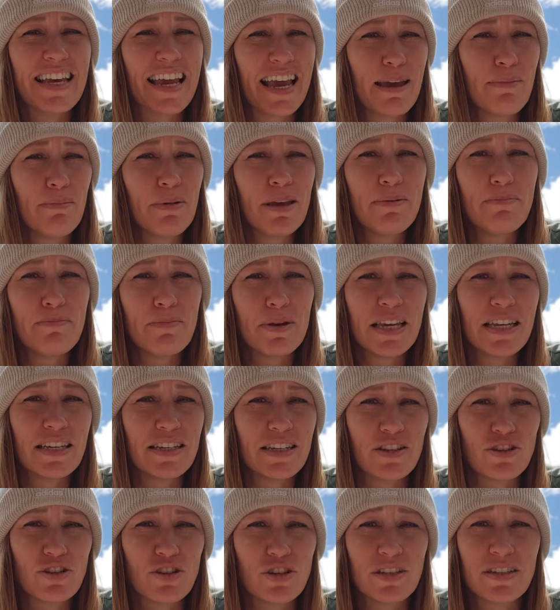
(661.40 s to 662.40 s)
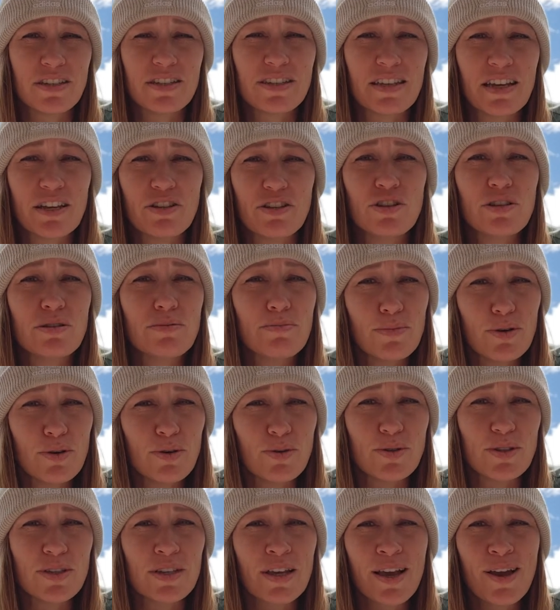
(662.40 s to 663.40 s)
gamey meat dishes such as
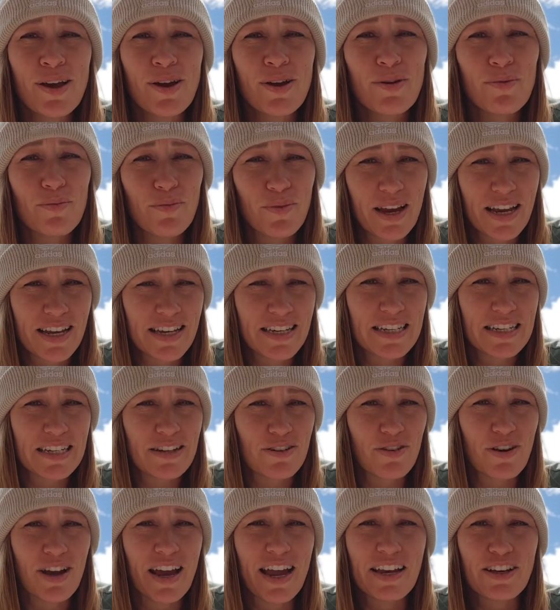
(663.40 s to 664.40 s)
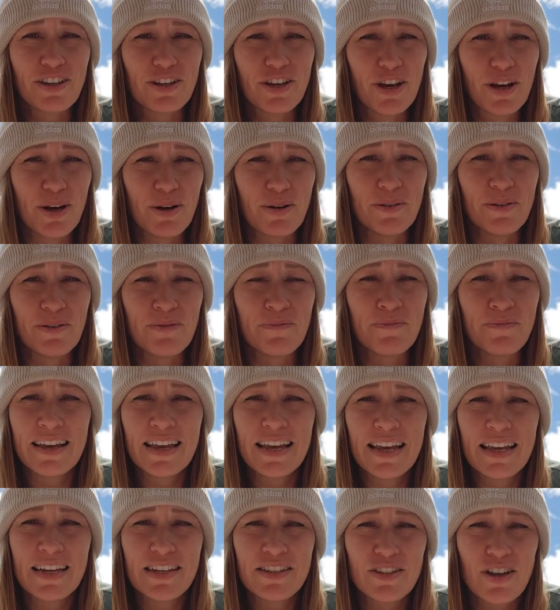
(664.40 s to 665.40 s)
moose, reindeer, and goat.
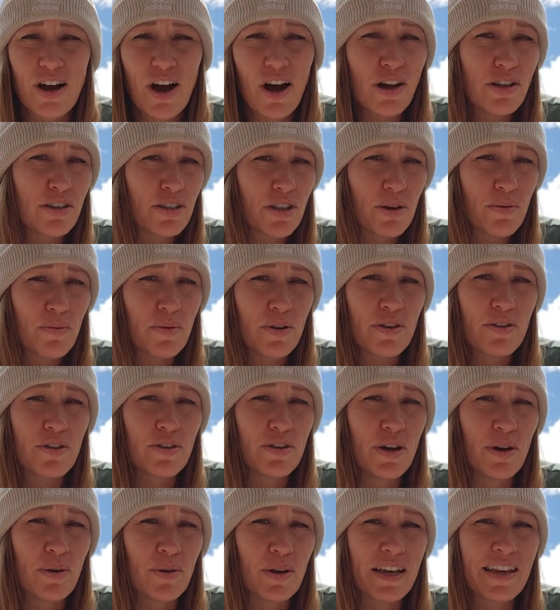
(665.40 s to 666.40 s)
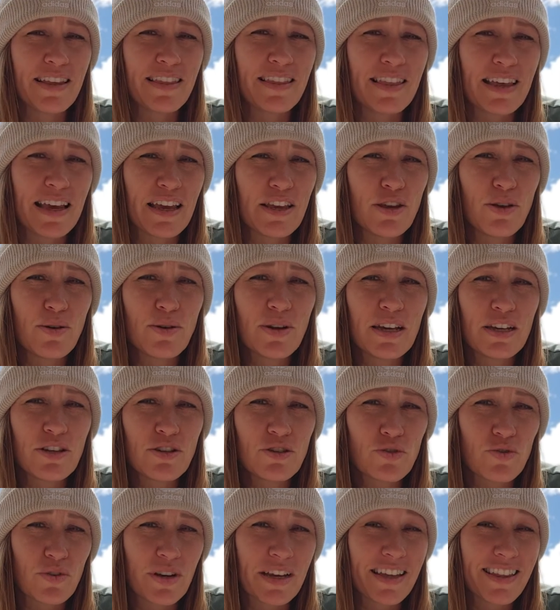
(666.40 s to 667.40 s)
It is also worth noting that you can
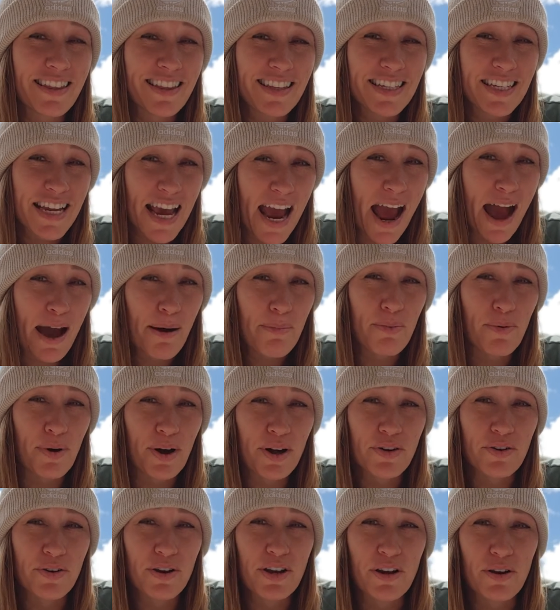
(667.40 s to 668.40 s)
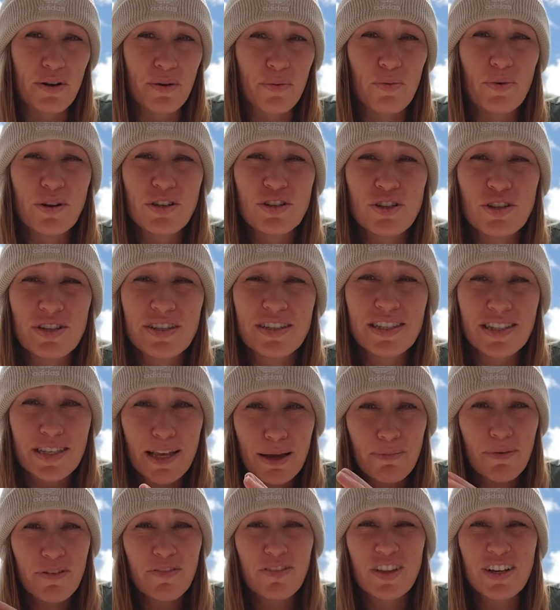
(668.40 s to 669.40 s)
drink the tap water here, which is
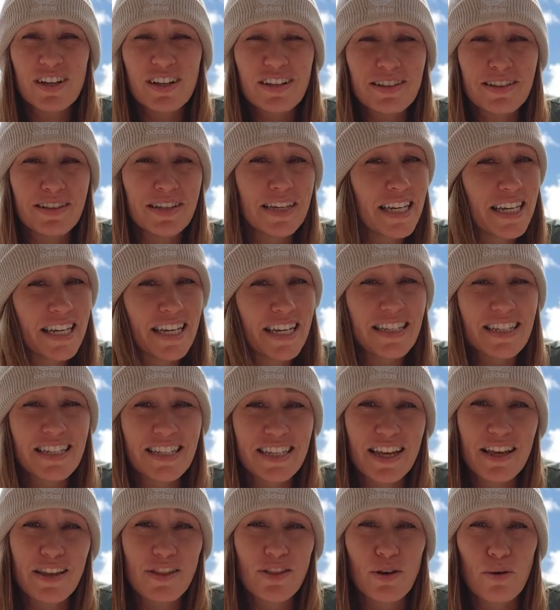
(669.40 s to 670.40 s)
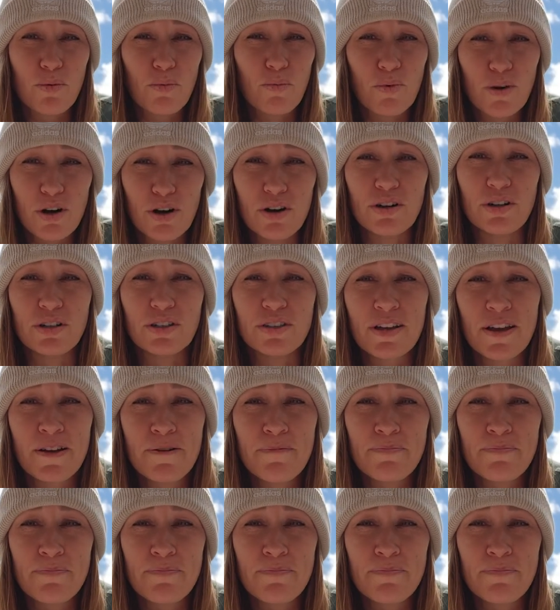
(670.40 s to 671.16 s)
some of the cleanest in the world.